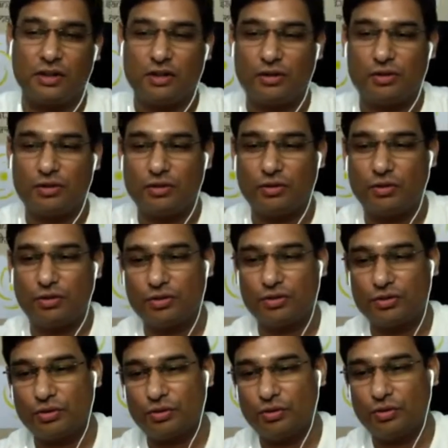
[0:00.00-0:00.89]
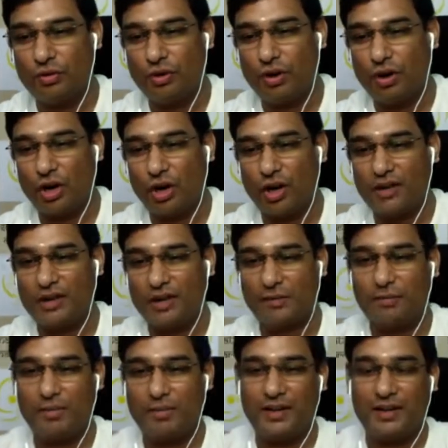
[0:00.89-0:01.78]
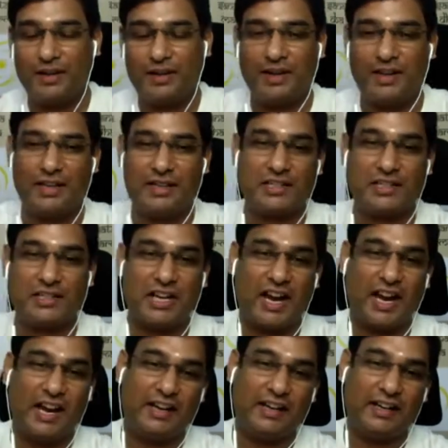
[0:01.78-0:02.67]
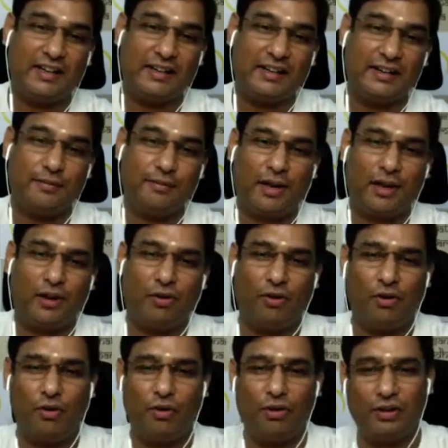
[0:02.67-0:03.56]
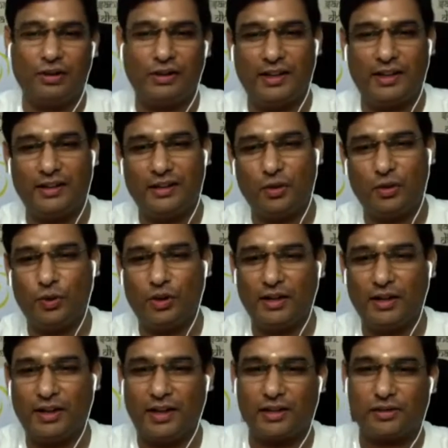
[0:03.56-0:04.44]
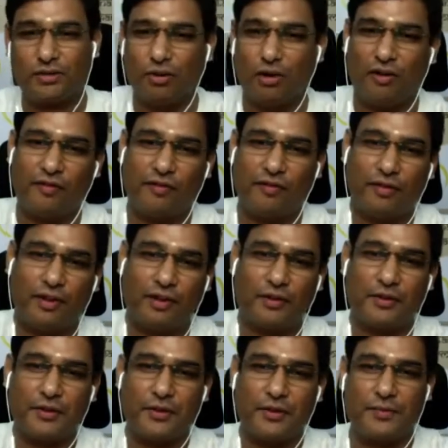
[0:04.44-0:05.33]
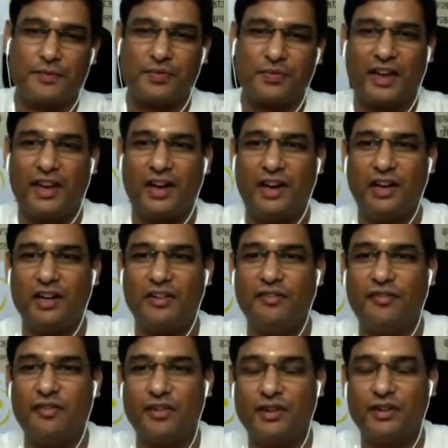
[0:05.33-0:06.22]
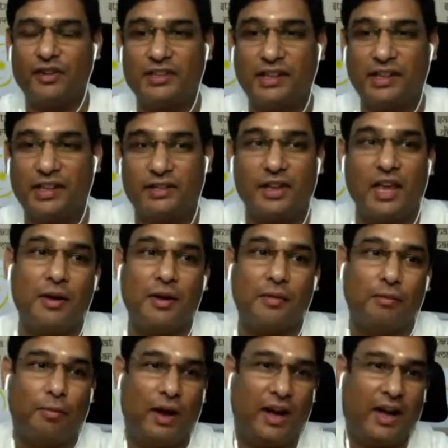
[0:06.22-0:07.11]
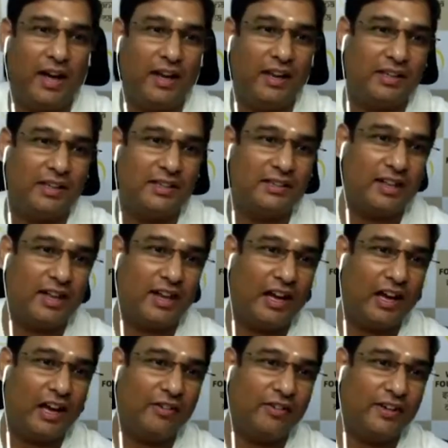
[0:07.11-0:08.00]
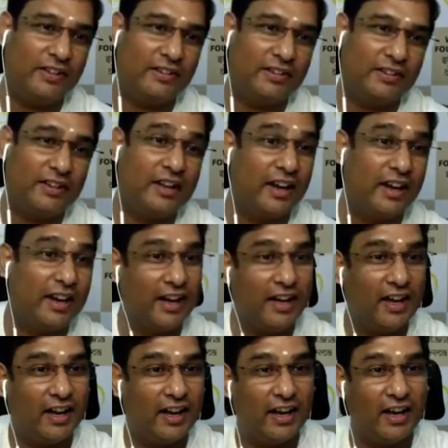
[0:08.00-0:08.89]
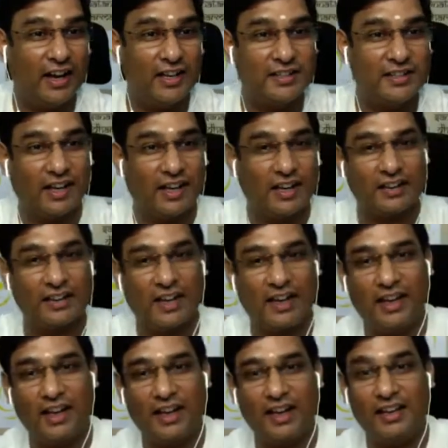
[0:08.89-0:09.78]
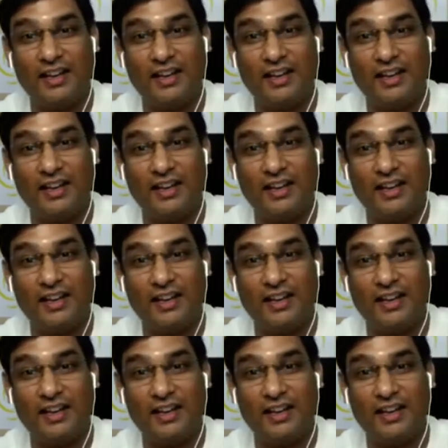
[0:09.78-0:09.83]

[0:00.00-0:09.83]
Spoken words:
You're so caught up and enchanted by all that the world has to offer. And at different stages, balastavat krida saktaha,